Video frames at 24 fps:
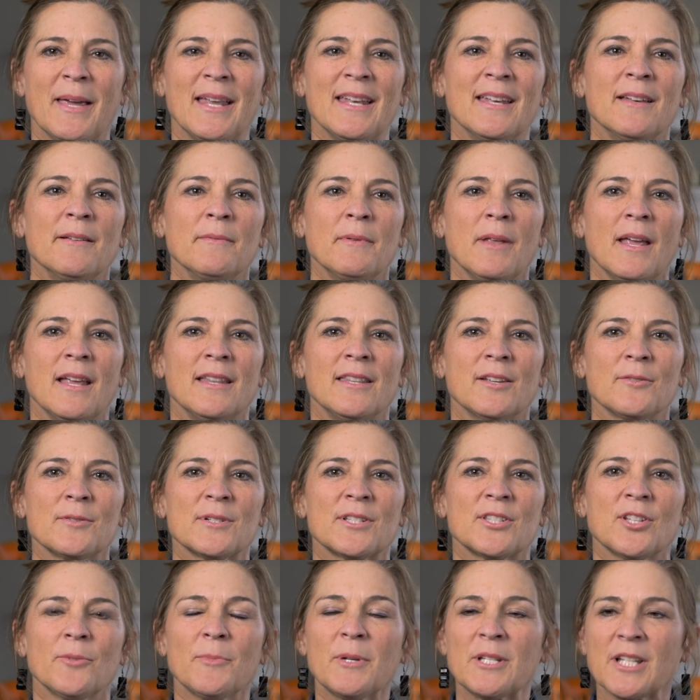and, it, and there was
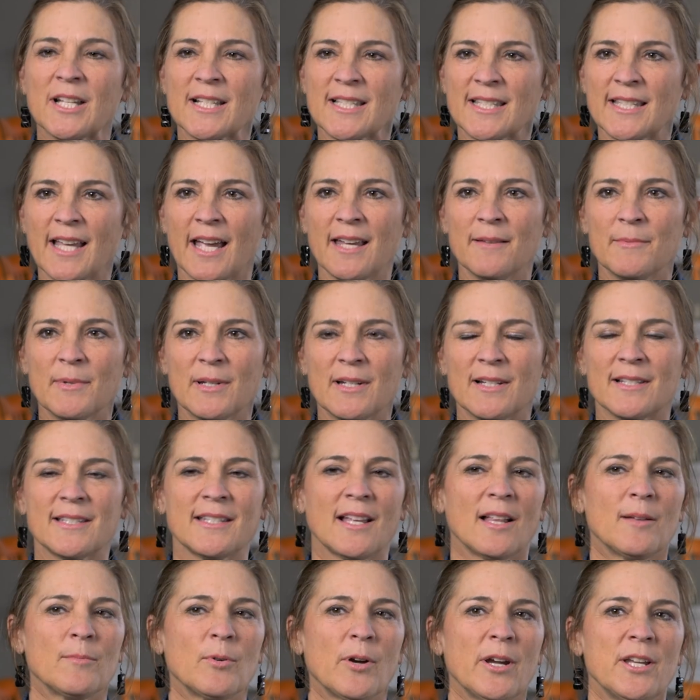so much excitement and
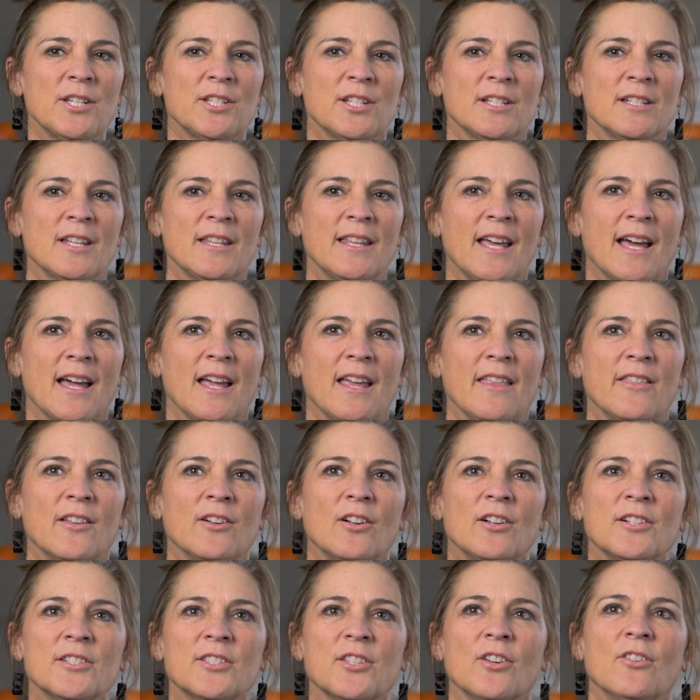celebration to that. And then
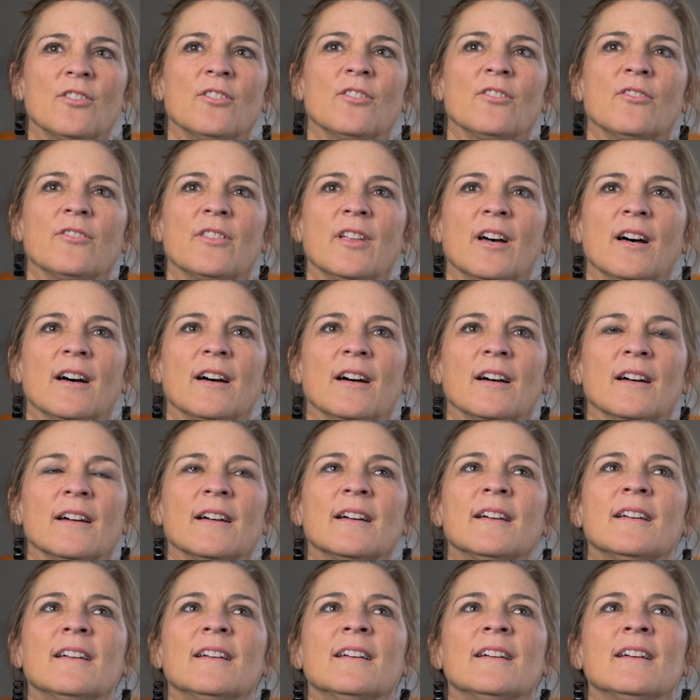also the,
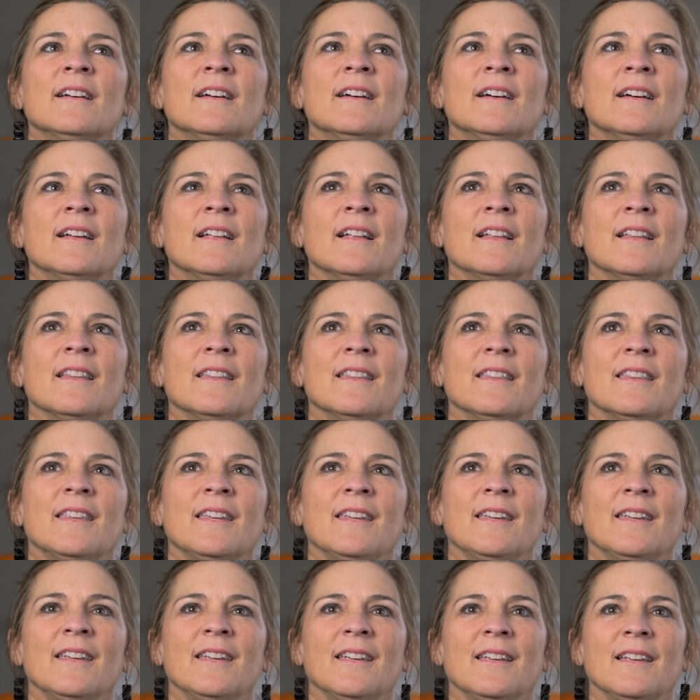
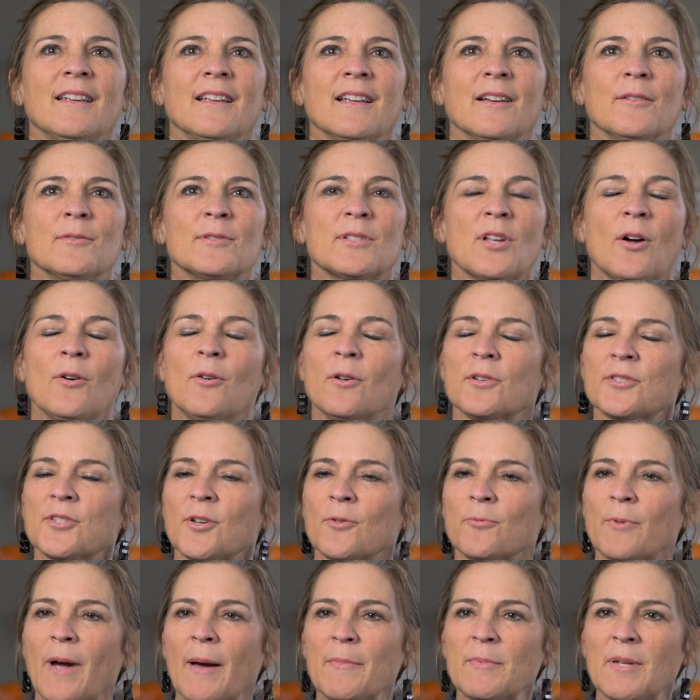the, it was also
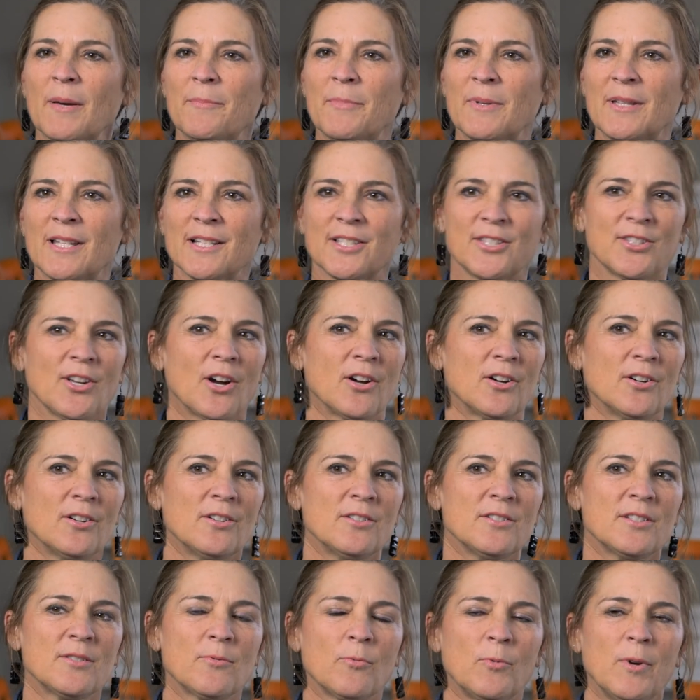wrapped up in the
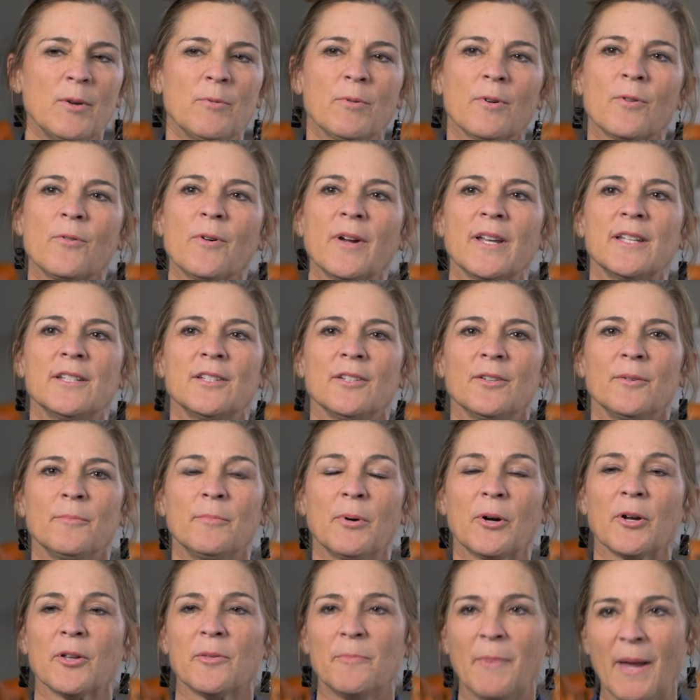sorrows. We were going to
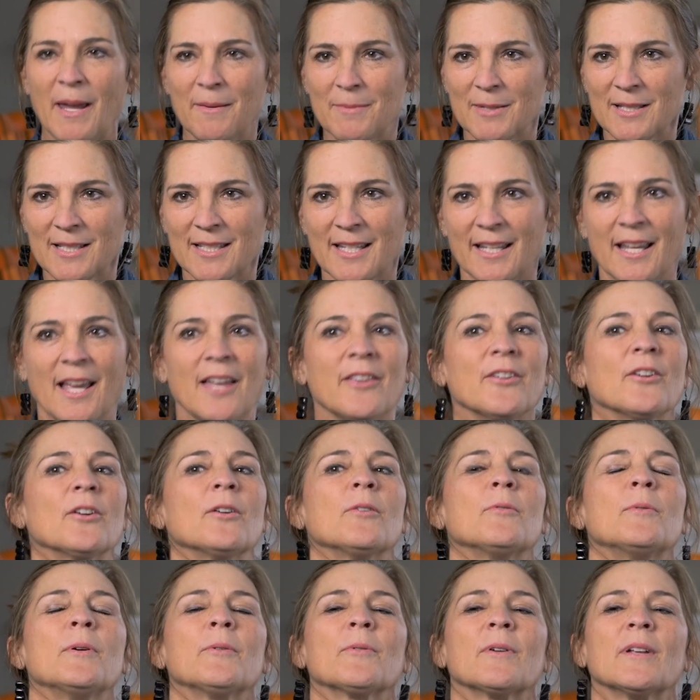birth babies
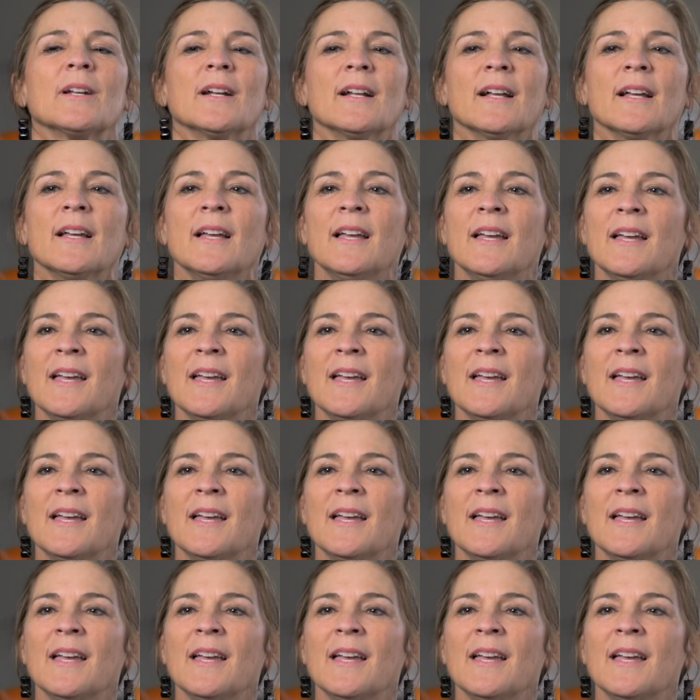together. We were going to